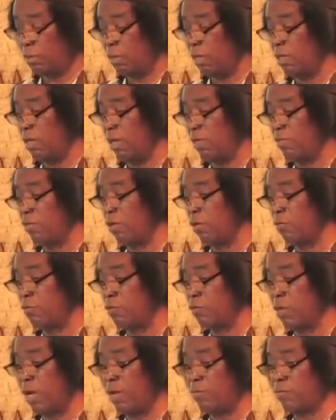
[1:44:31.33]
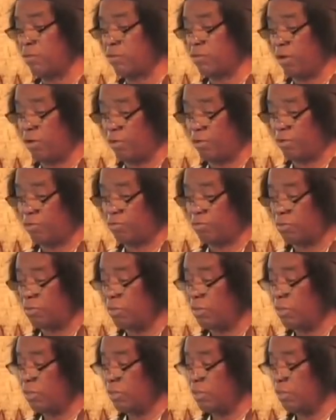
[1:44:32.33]
And they know if you have the courage
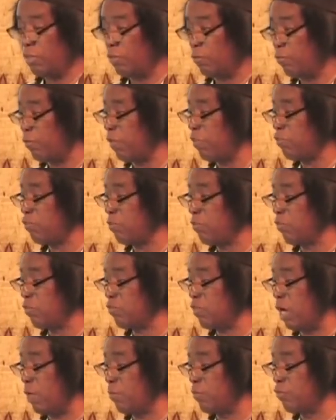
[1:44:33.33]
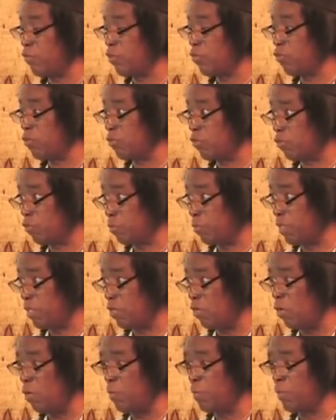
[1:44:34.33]
in the face of this opposition to
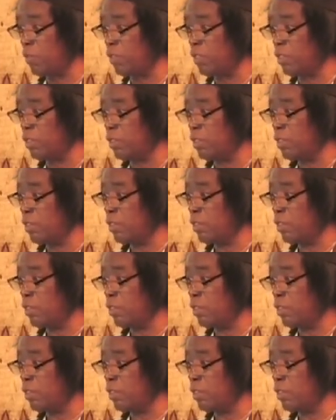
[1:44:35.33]
speak openly,